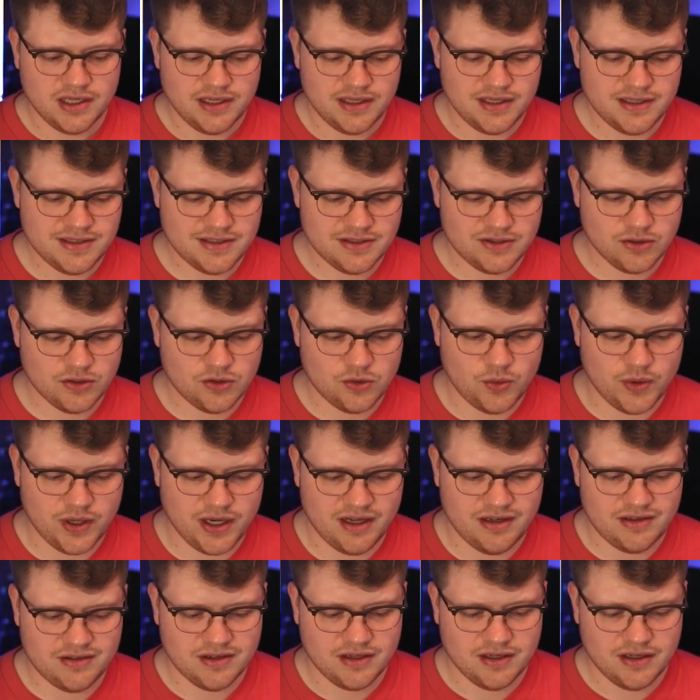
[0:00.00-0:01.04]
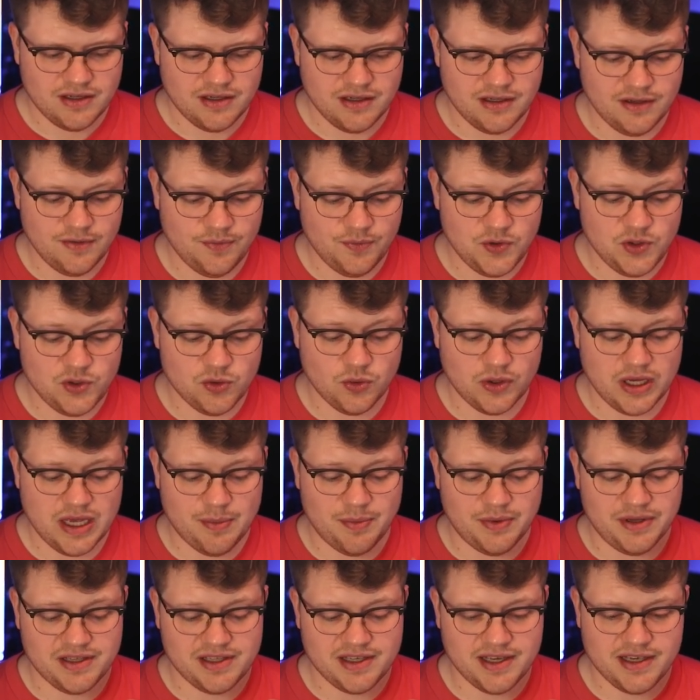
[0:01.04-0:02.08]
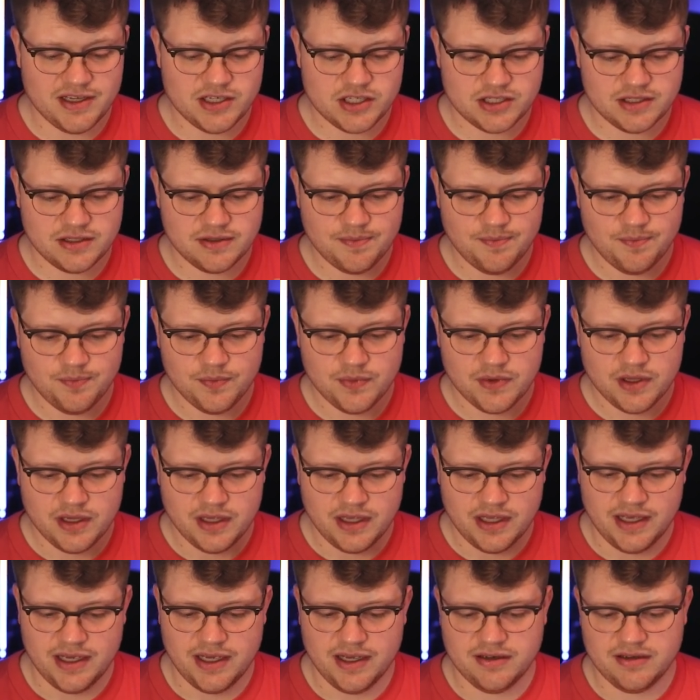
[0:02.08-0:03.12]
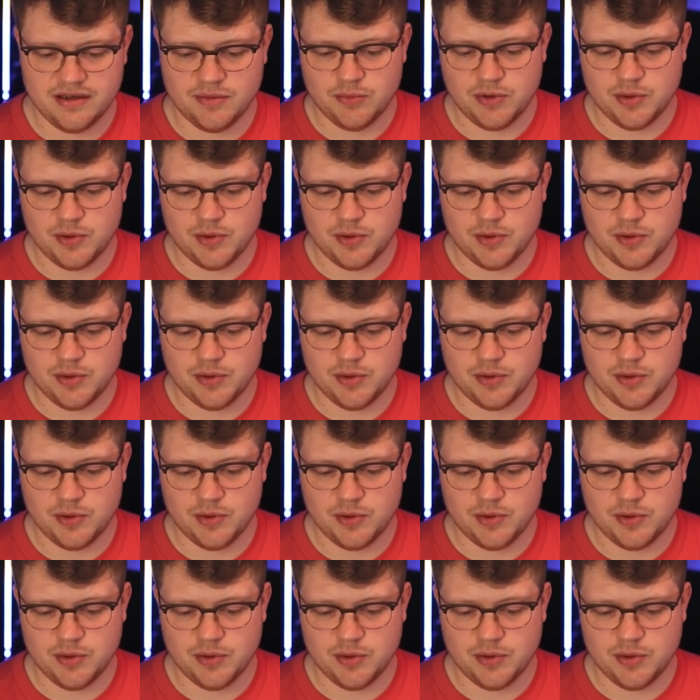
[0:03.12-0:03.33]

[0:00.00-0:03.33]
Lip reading: is to create a new application and